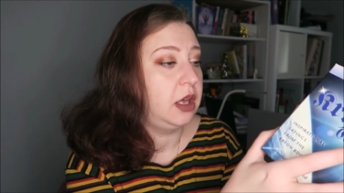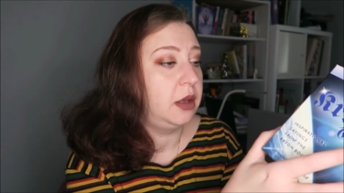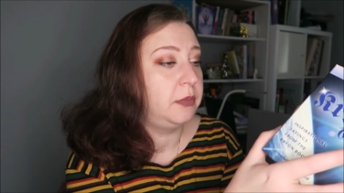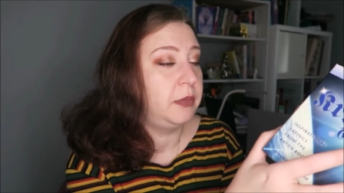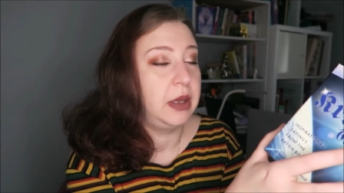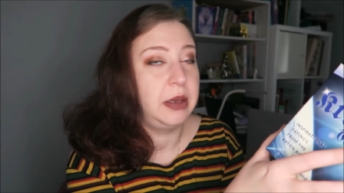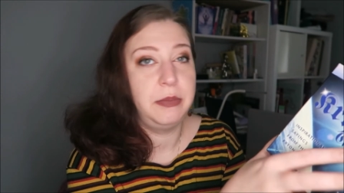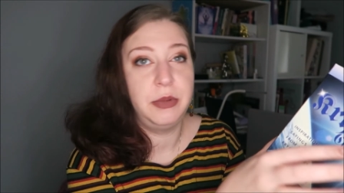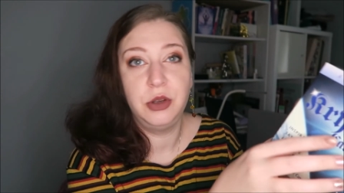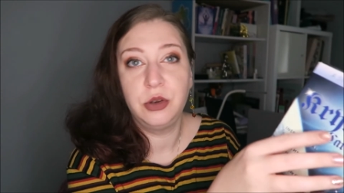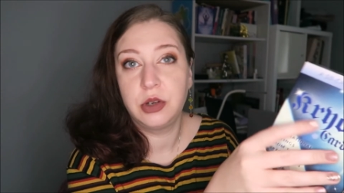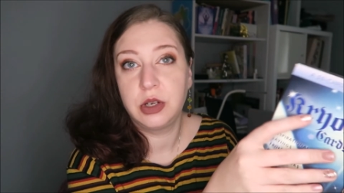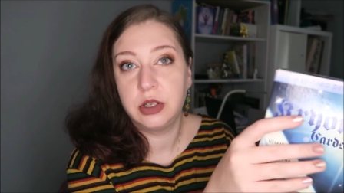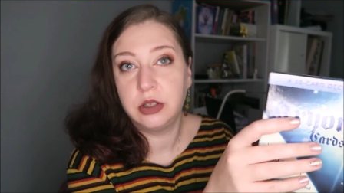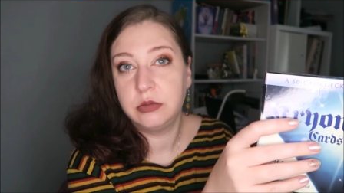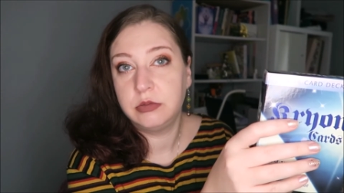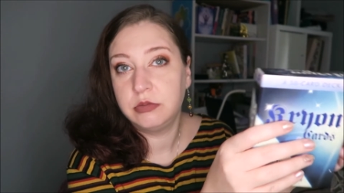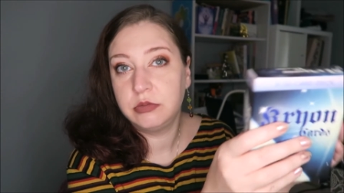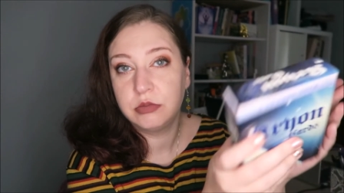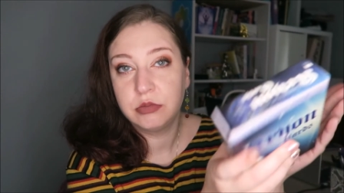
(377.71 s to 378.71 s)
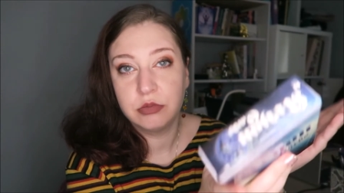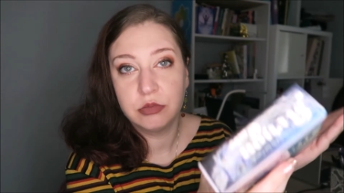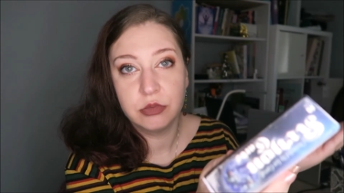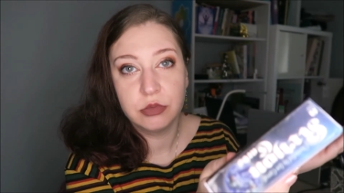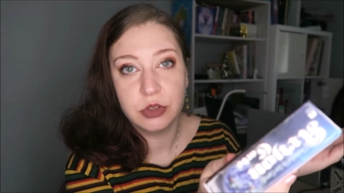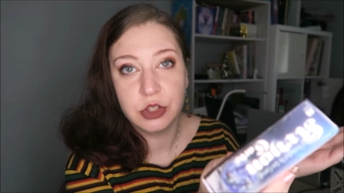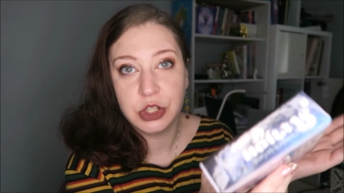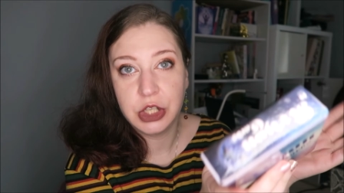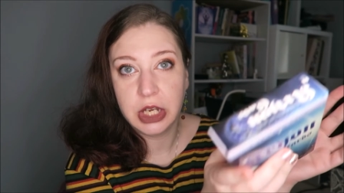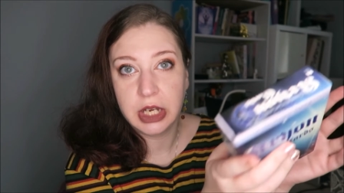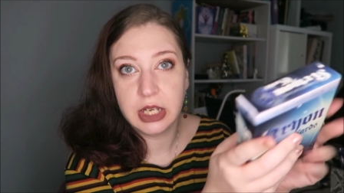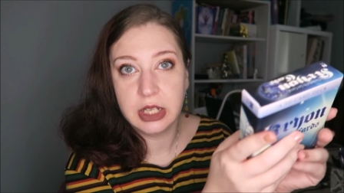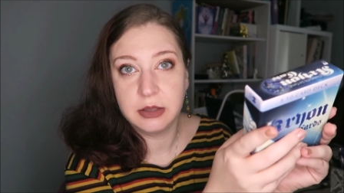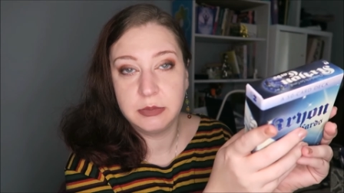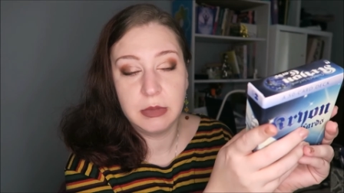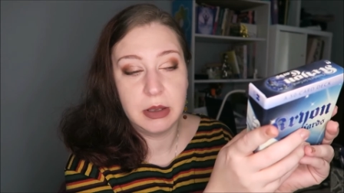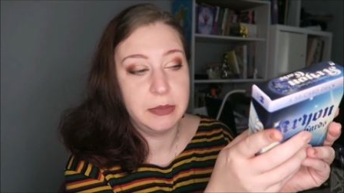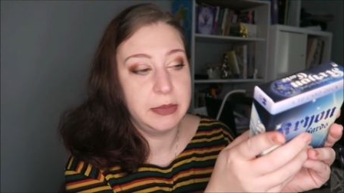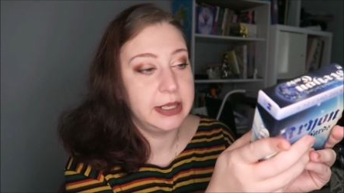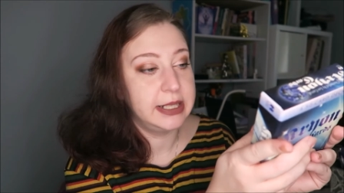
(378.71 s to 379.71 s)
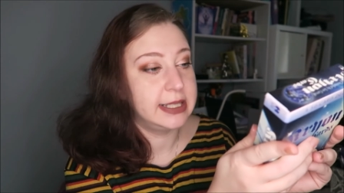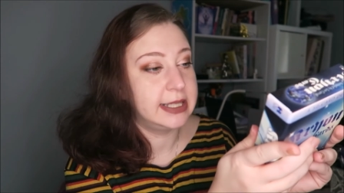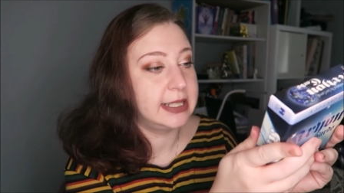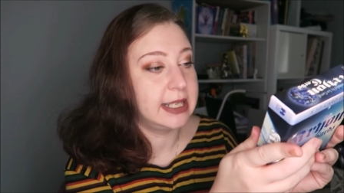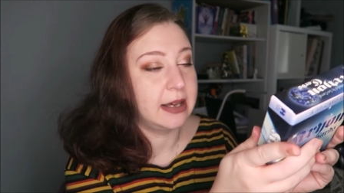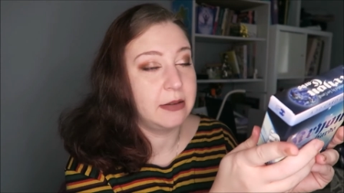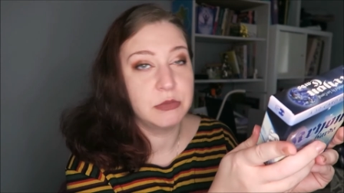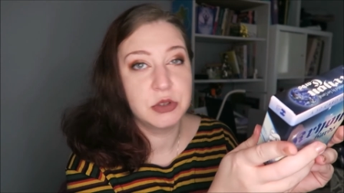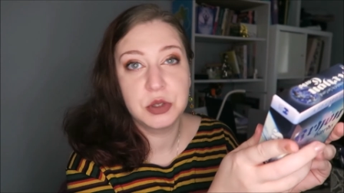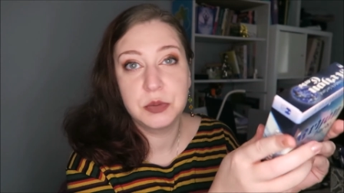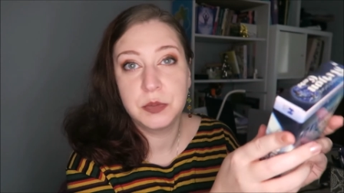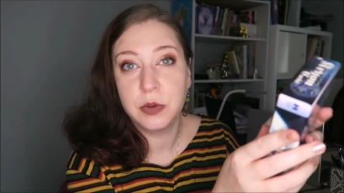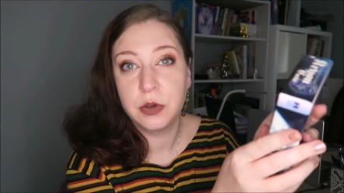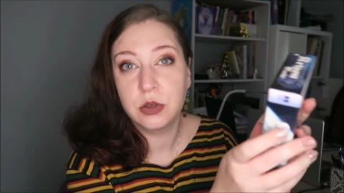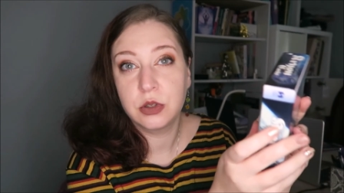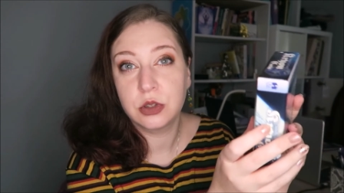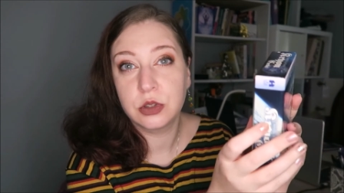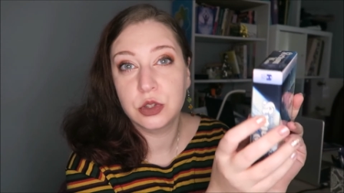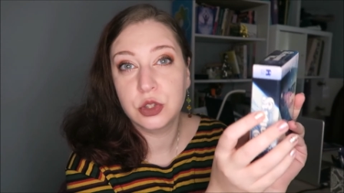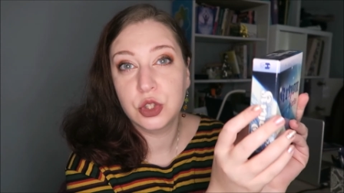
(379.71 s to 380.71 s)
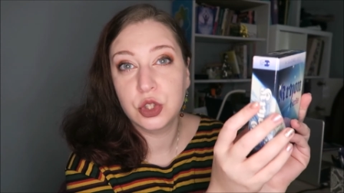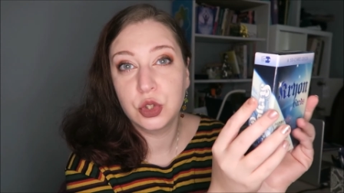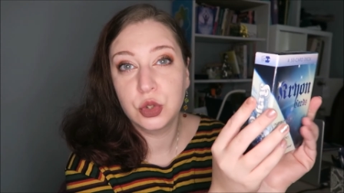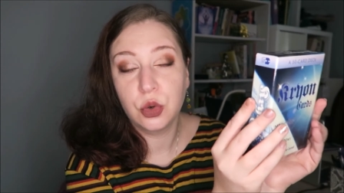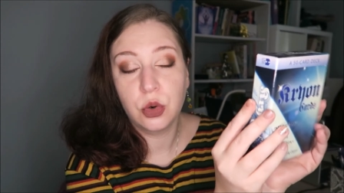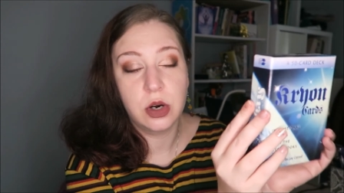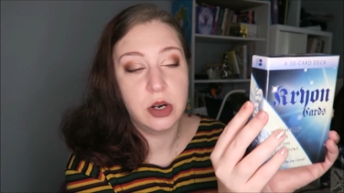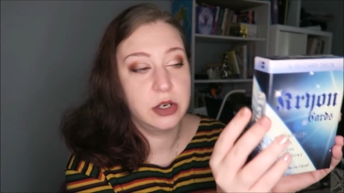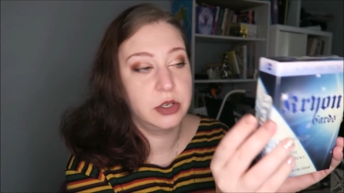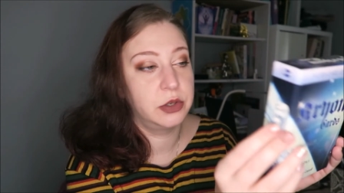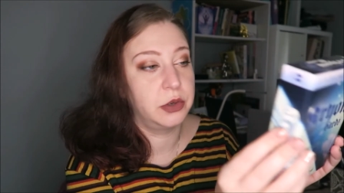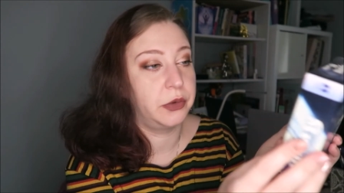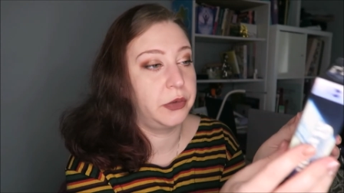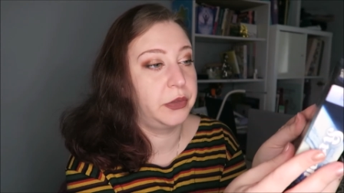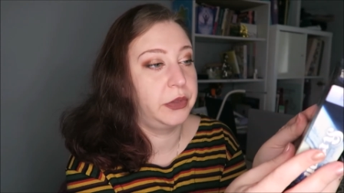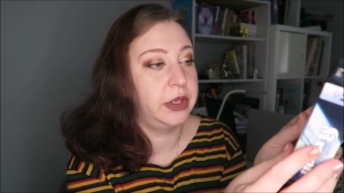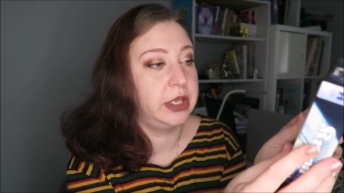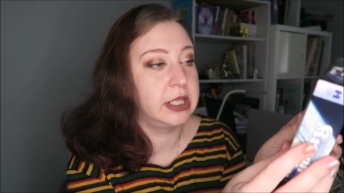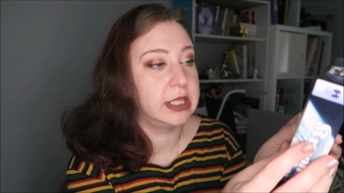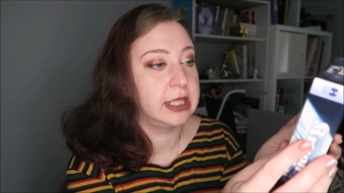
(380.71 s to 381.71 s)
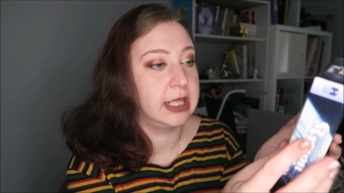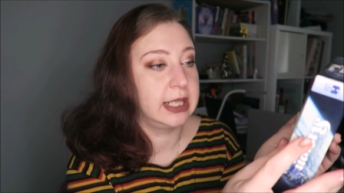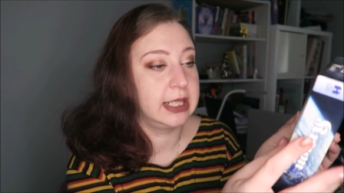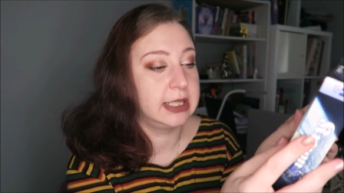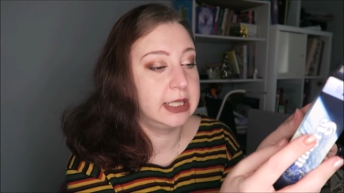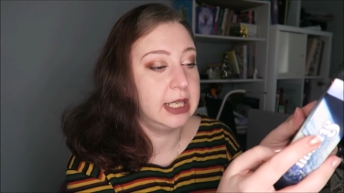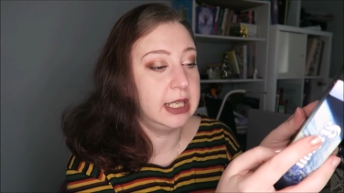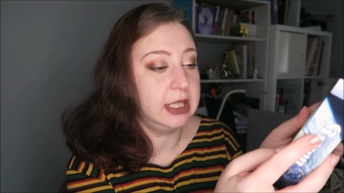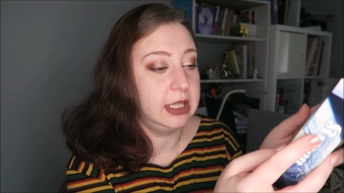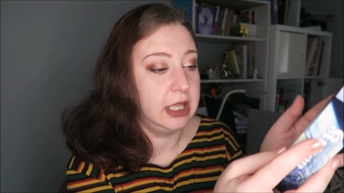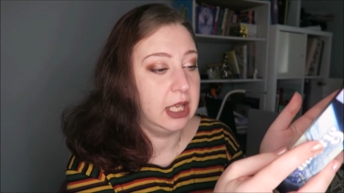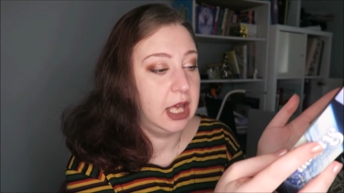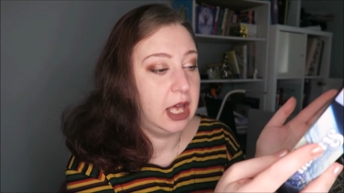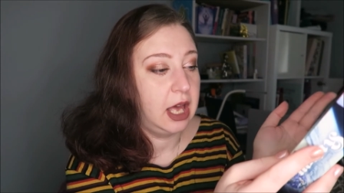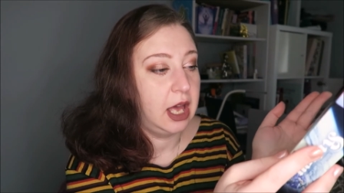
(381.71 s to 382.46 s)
Maybe you can check it maybe in some spiritual stores or things like that.